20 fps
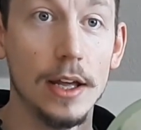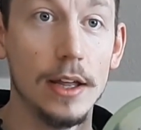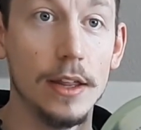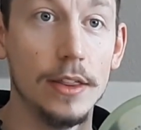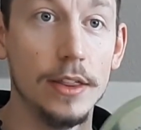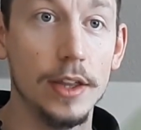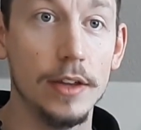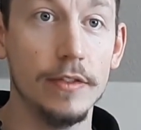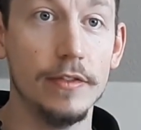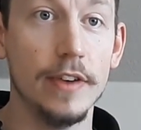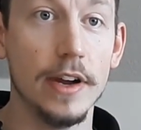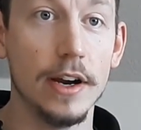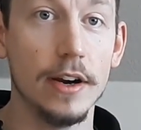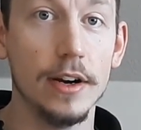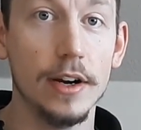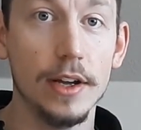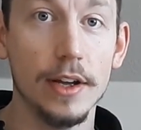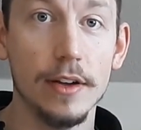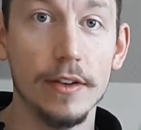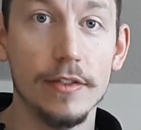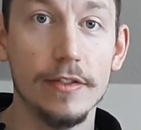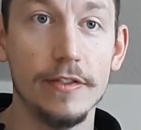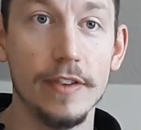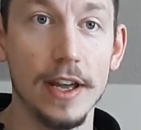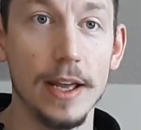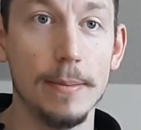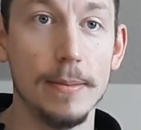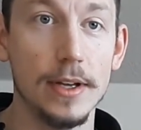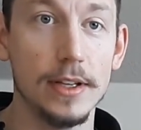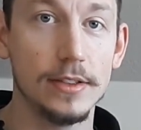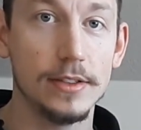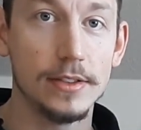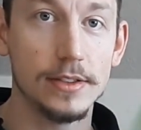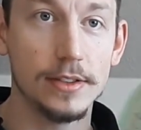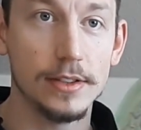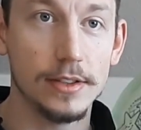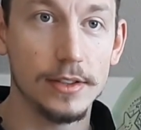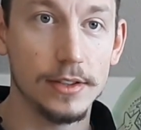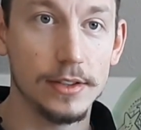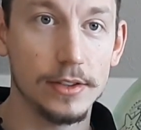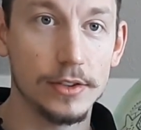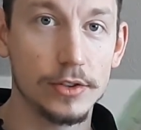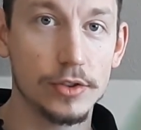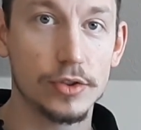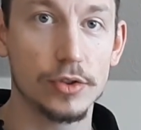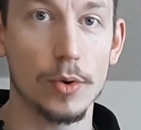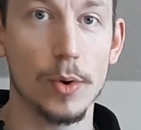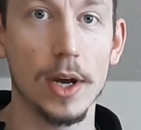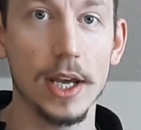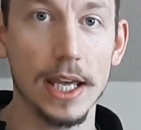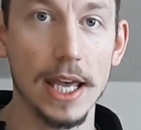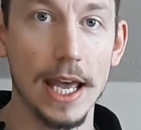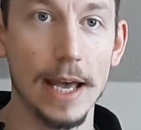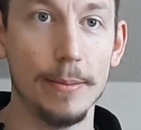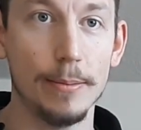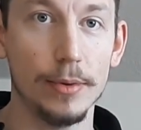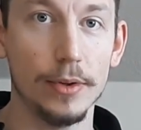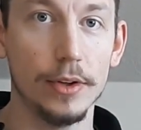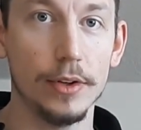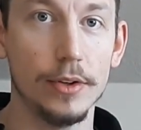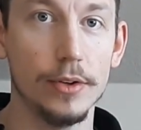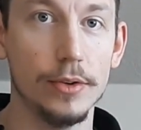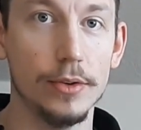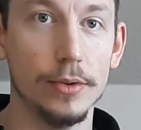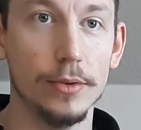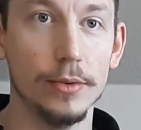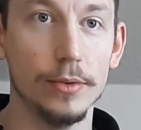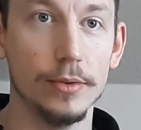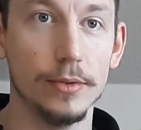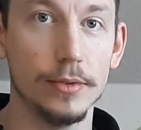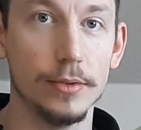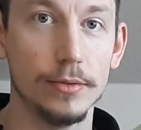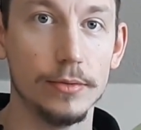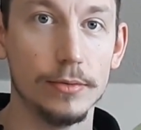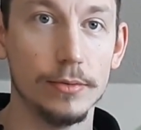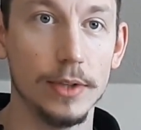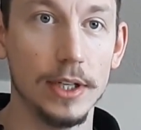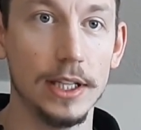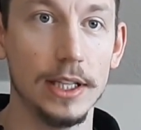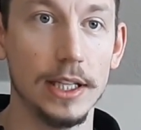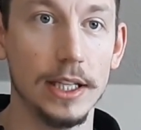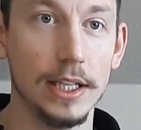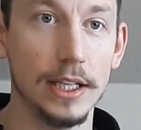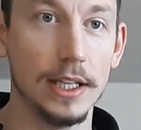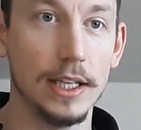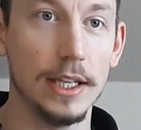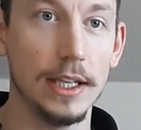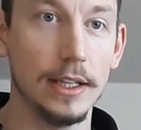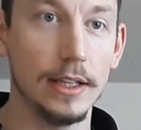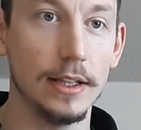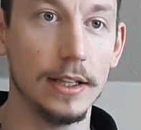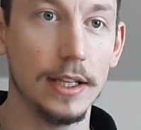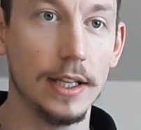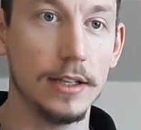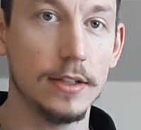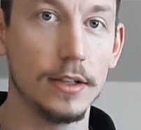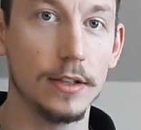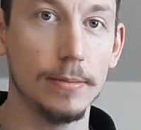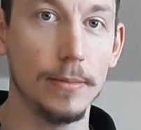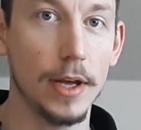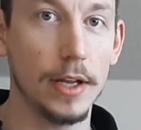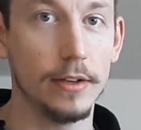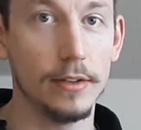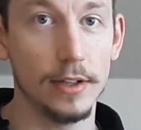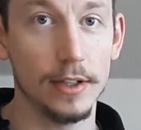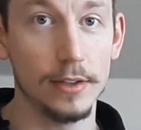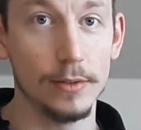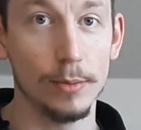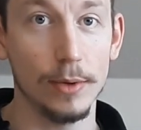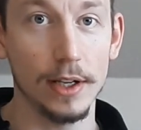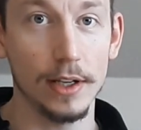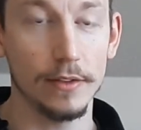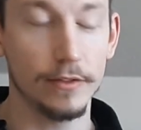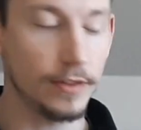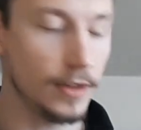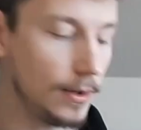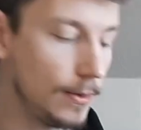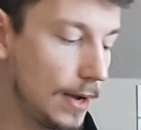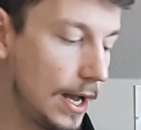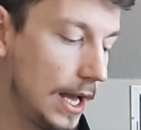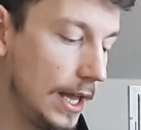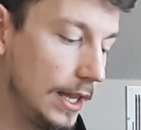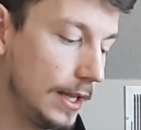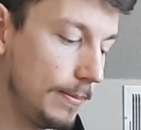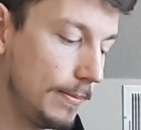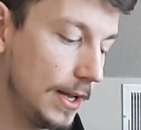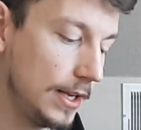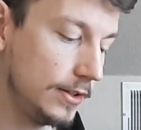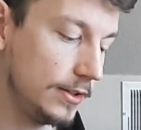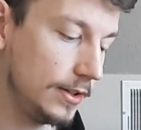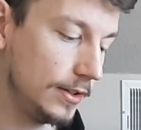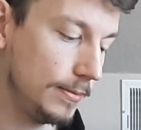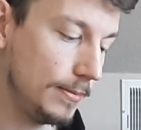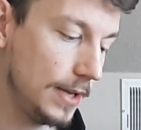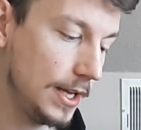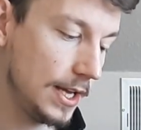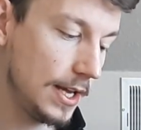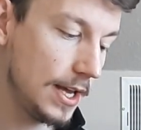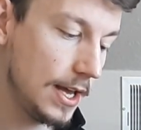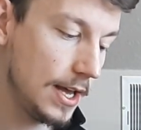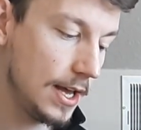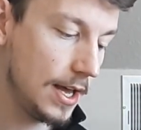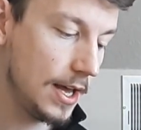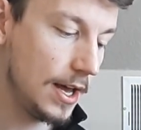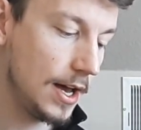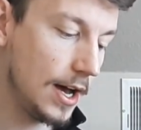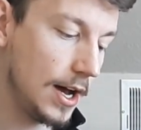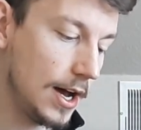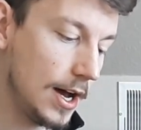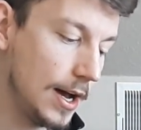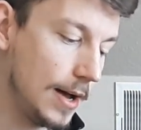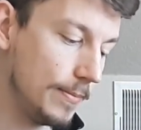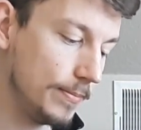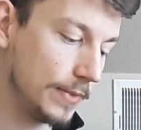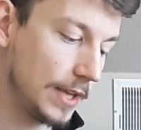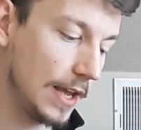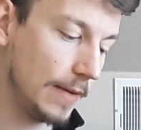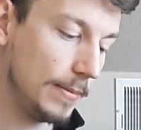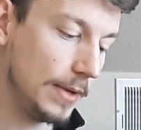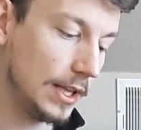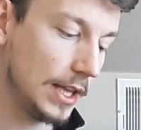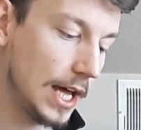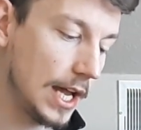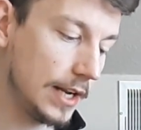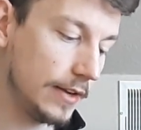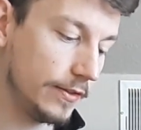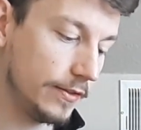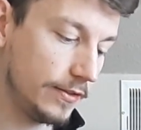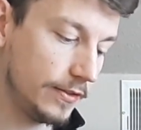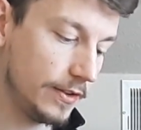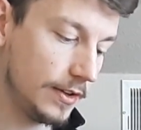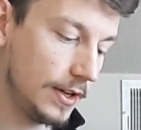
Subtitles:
the very famous Troy Campbell, who really, he took me under his wing for a while and mentored me. Gave me a lot of